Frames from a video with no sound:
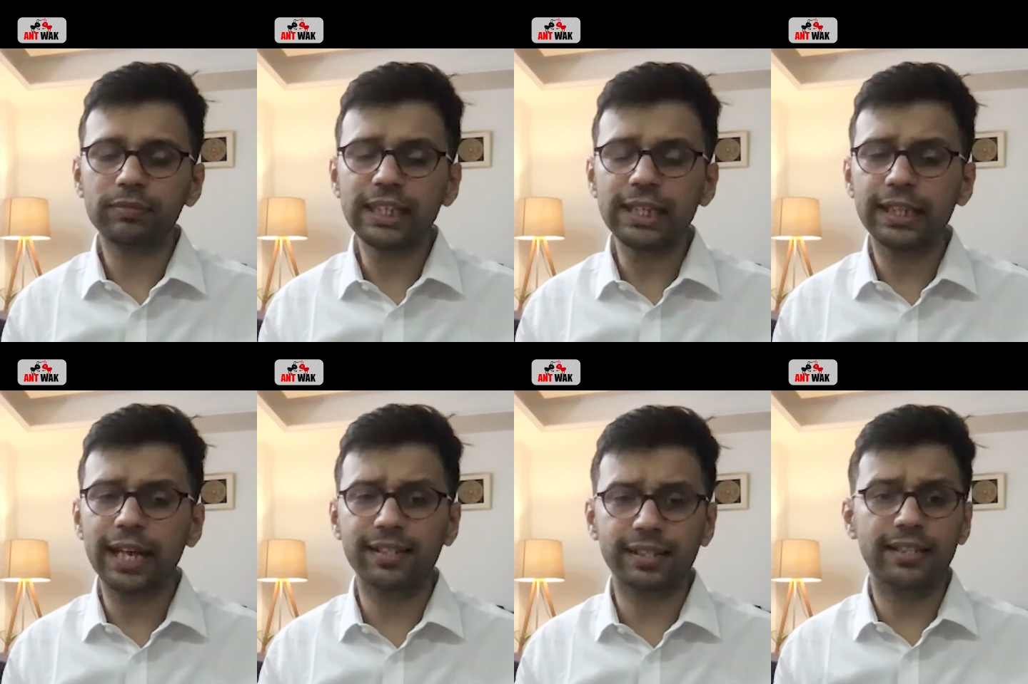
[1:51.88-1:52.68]

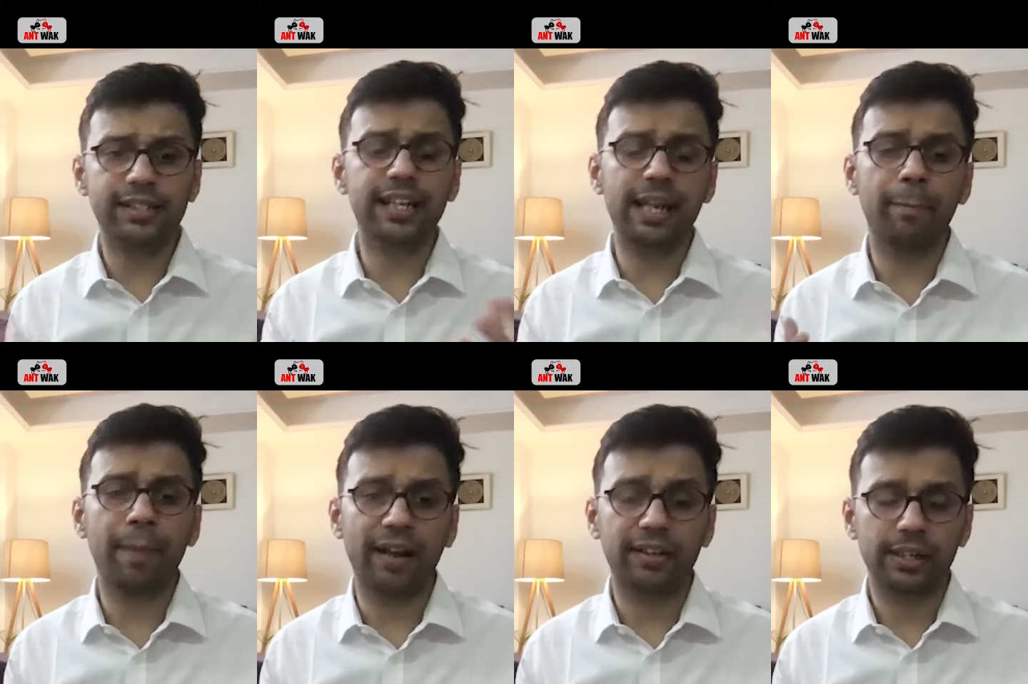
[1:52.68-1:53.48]
that's the
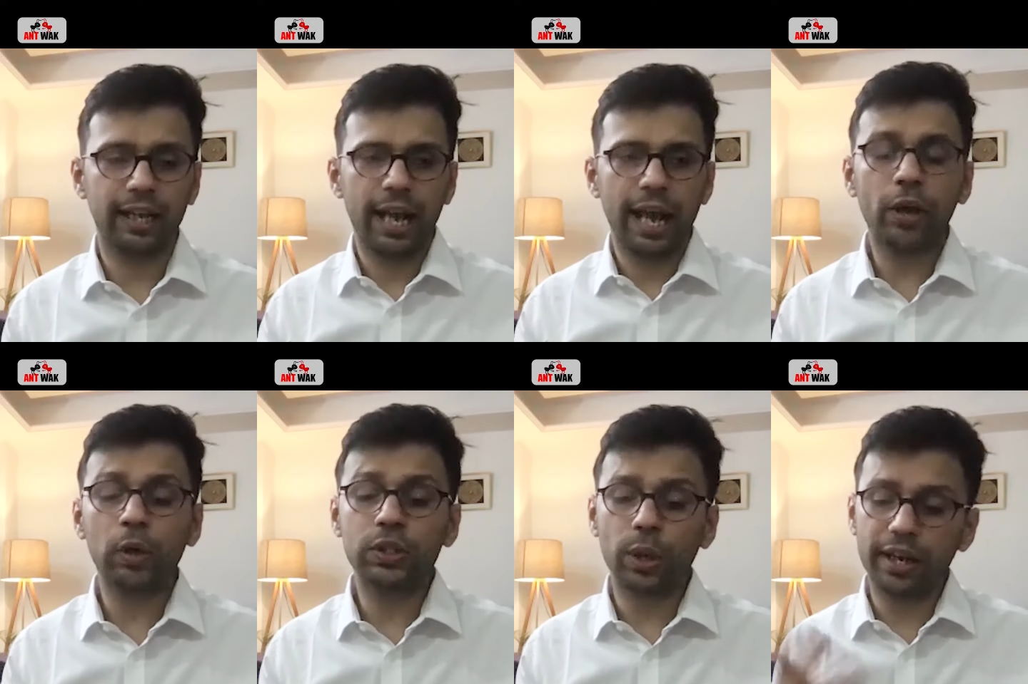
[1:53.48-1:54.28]
impact. And
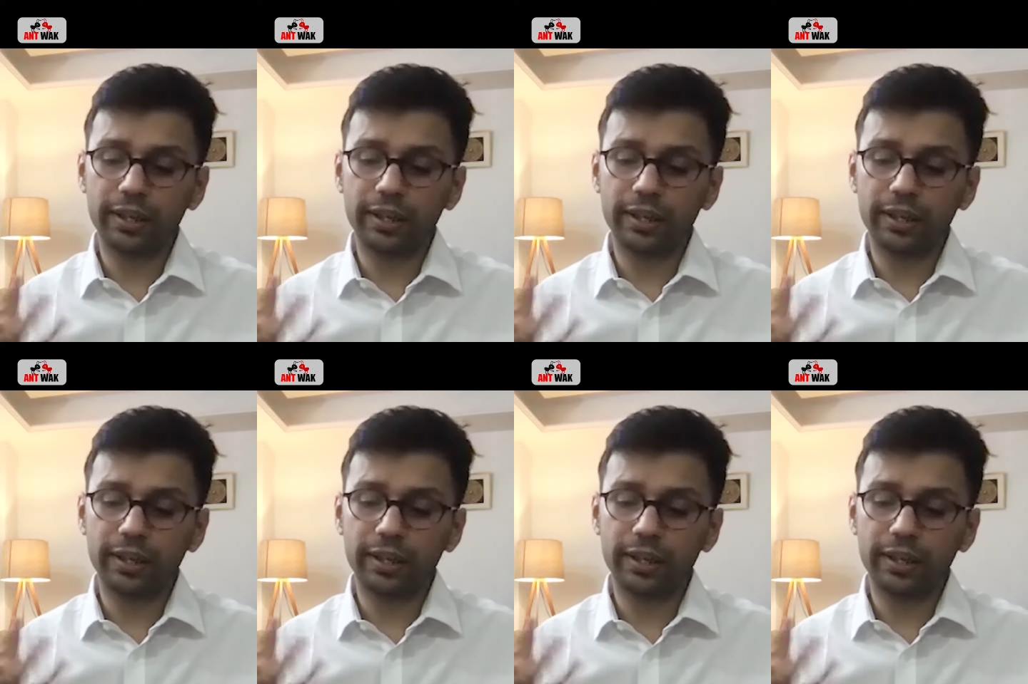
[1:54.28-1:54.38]
also